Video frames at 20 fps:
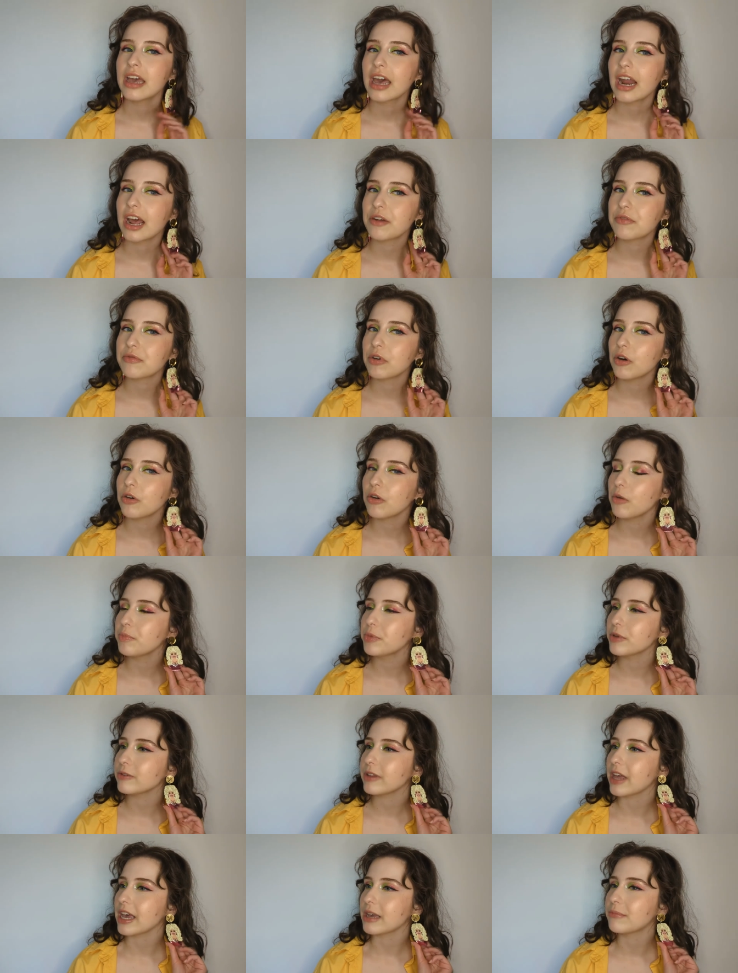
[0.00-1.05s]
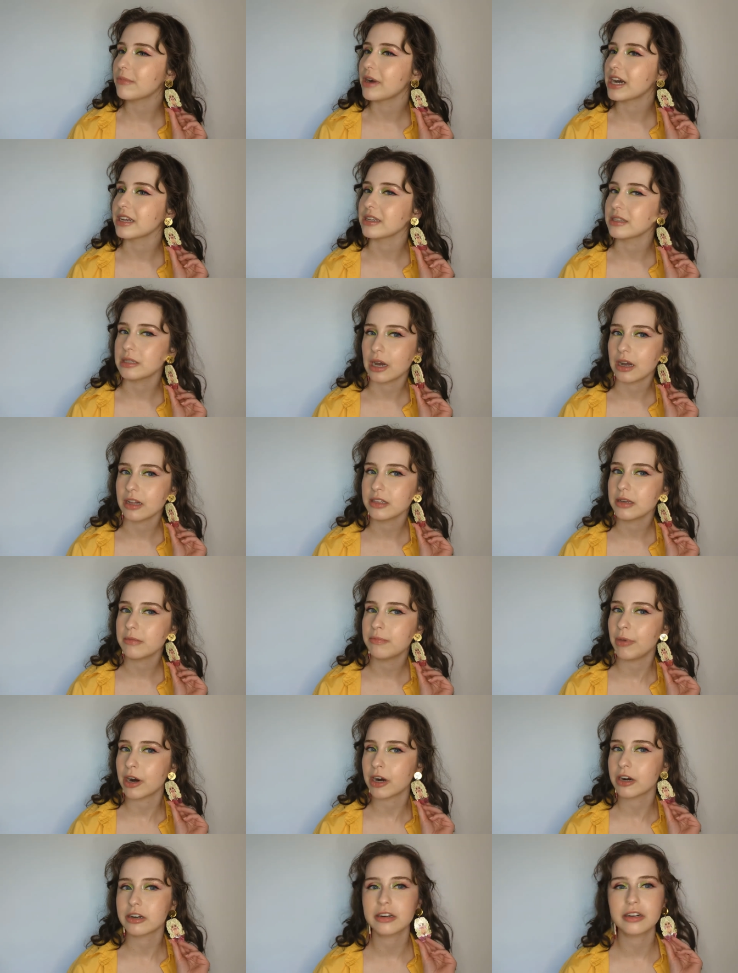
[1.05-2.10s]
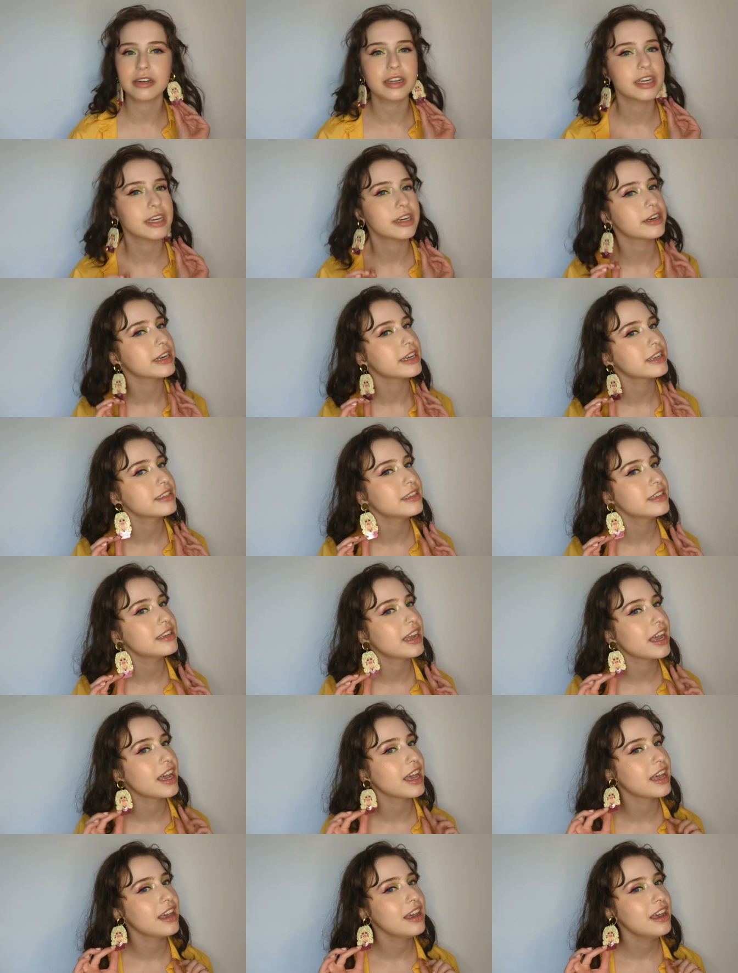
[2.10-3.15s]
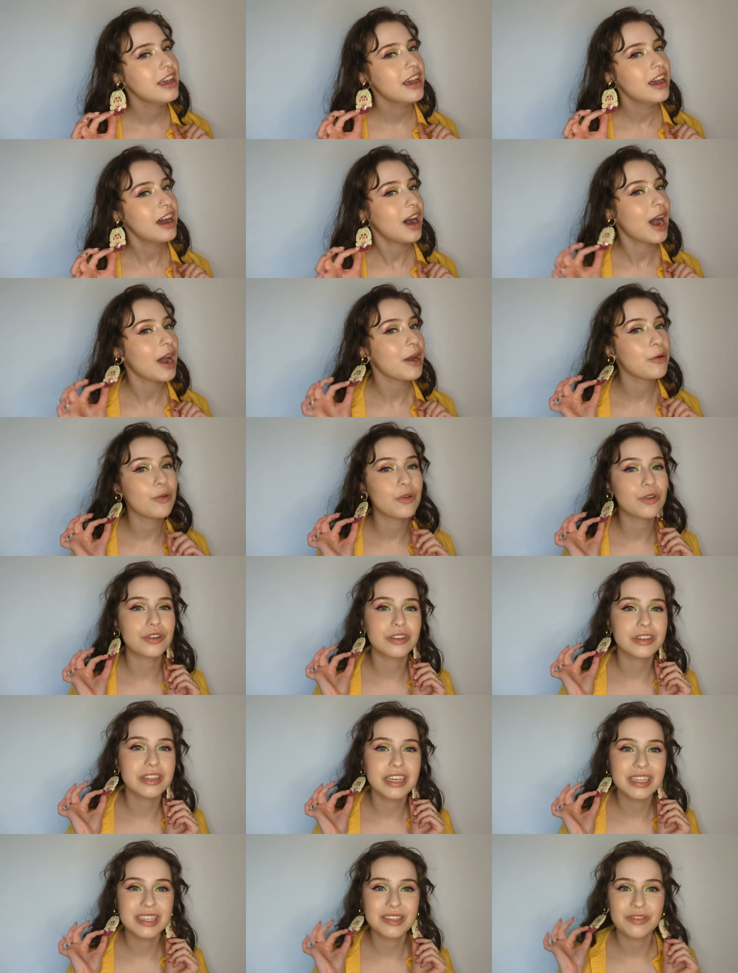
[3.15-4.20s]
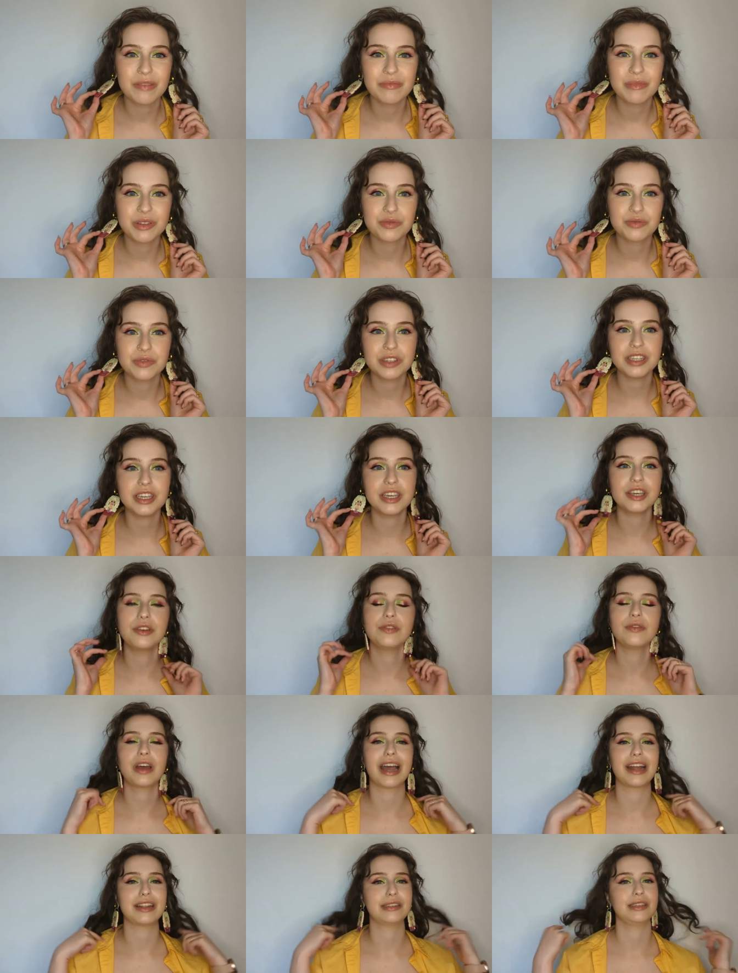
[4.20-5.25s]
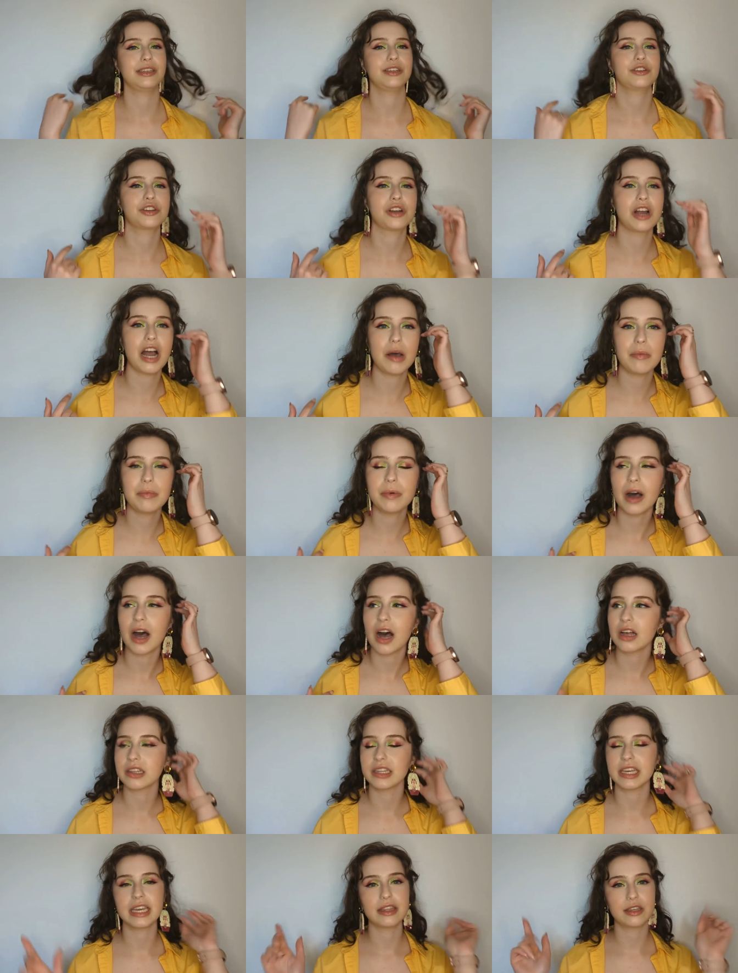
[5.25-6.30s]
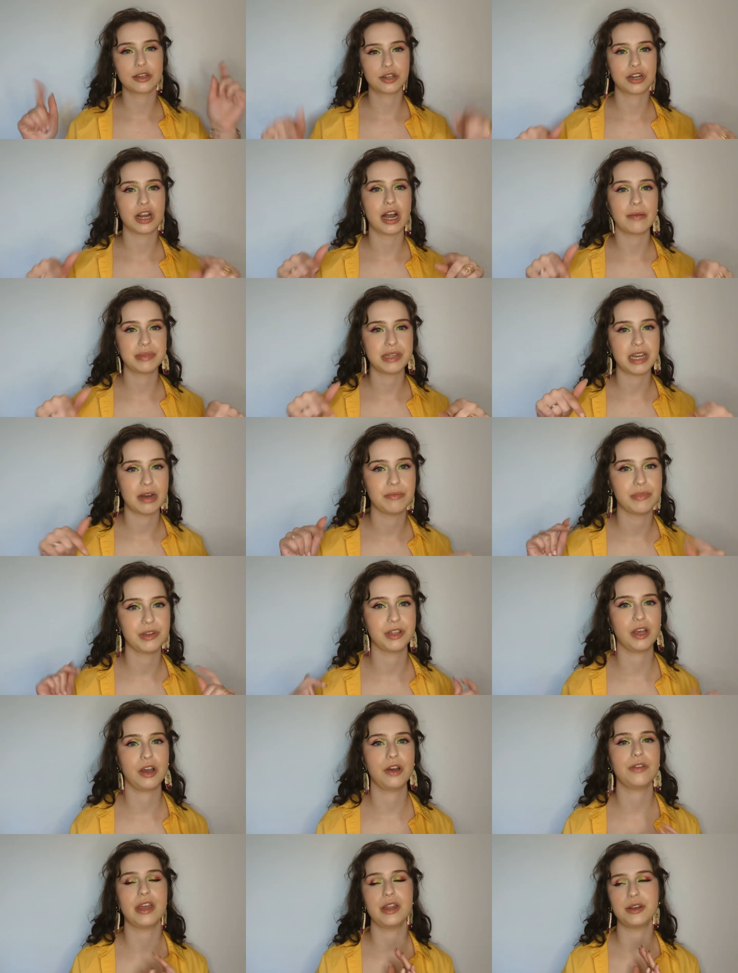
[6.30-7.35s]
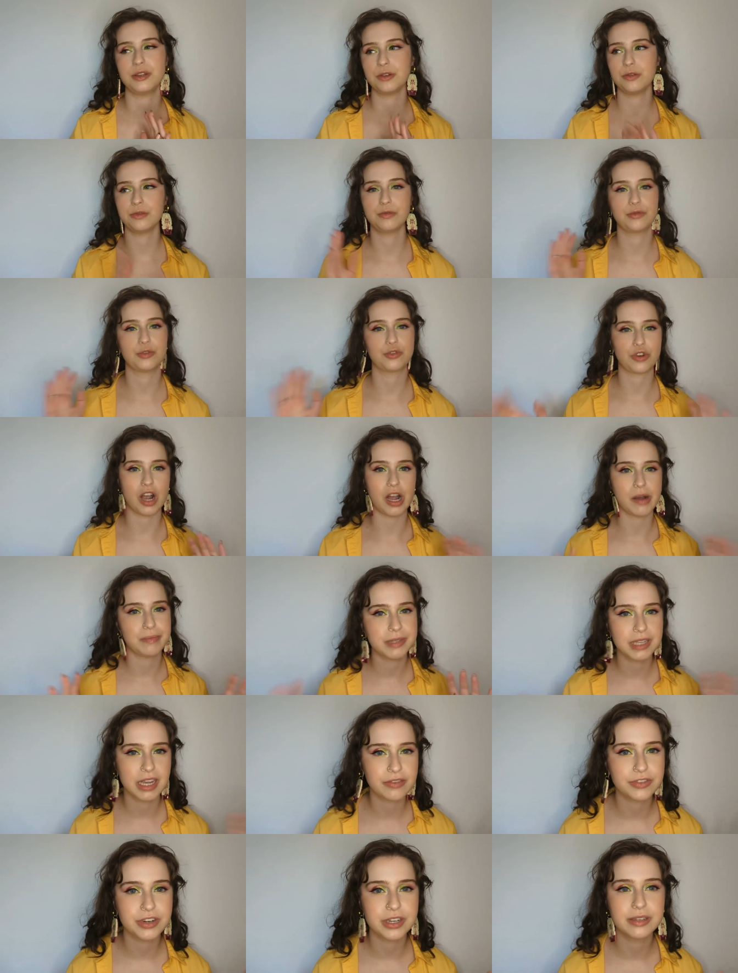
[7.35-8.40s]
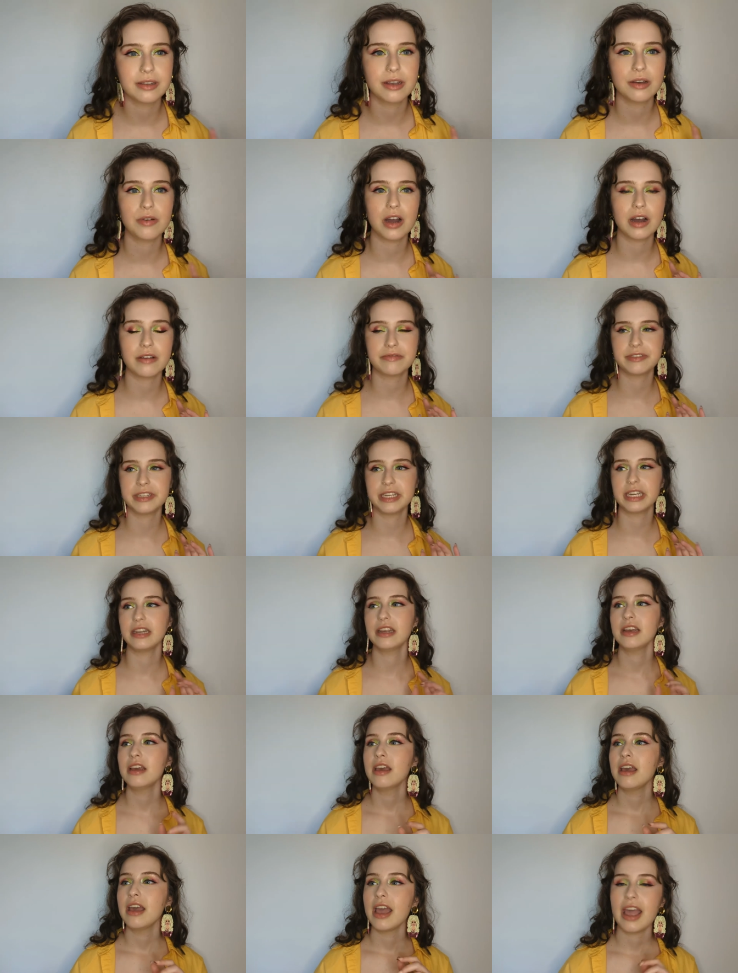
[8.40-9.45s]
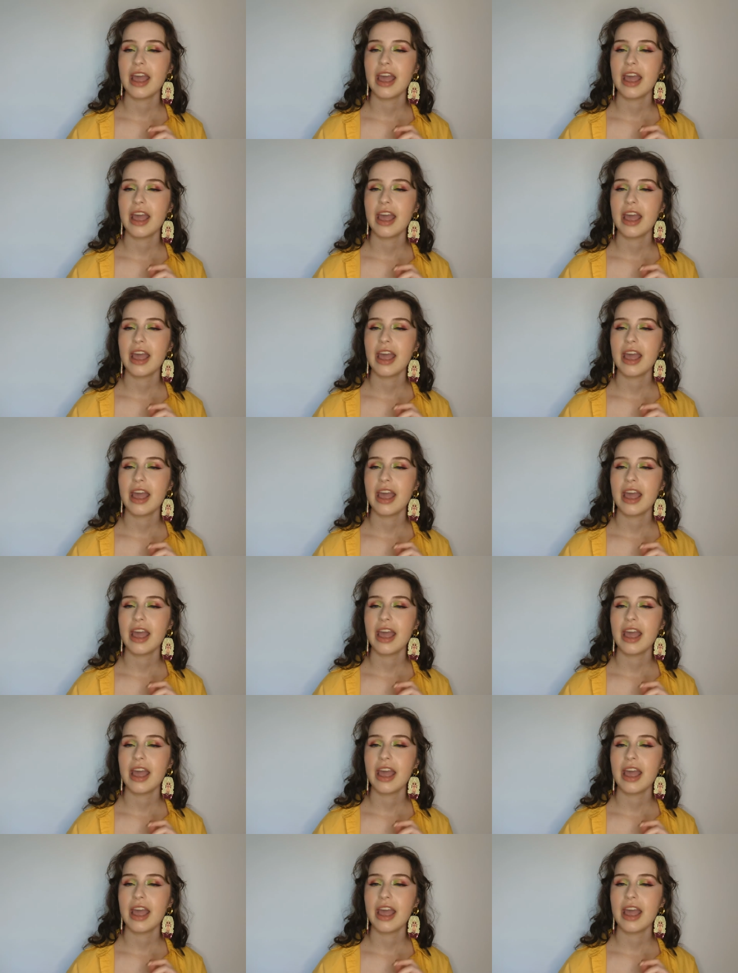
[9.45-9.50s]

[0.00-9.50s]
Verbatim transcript: And I hope you like my Dolly Parton earrings today. I ordered these from this really cute Etsy shop. I'll link the shop down below. They do drops every so often.